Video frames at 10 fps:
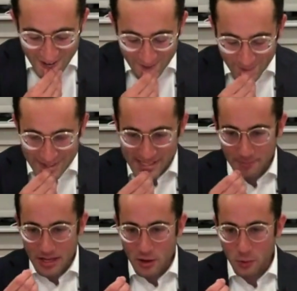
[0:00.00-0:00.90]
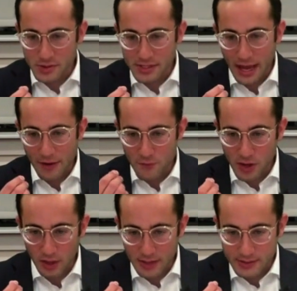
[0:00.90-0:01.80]
when somebody goes and
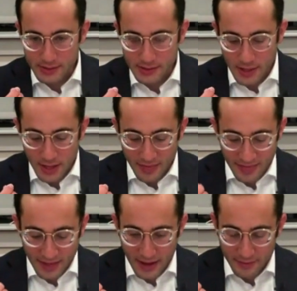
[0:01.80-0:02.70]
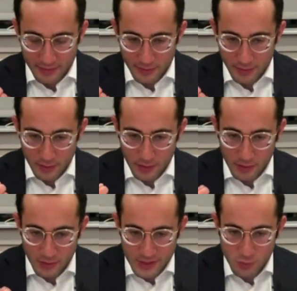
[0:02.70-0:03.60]
realizes that
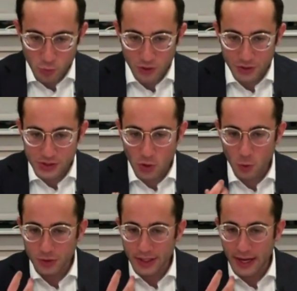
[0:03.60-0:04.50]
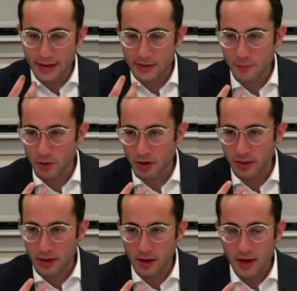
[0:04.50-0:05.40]
this world is only a temporary
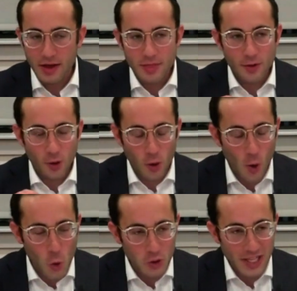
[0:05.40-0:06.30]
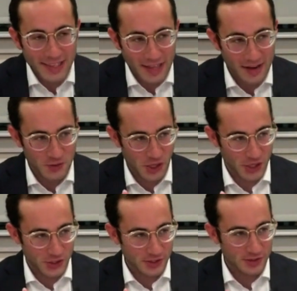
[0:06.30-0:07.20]
thing, their whole life
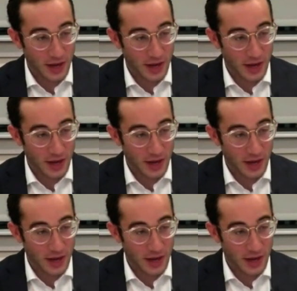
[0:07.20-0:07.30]
changes.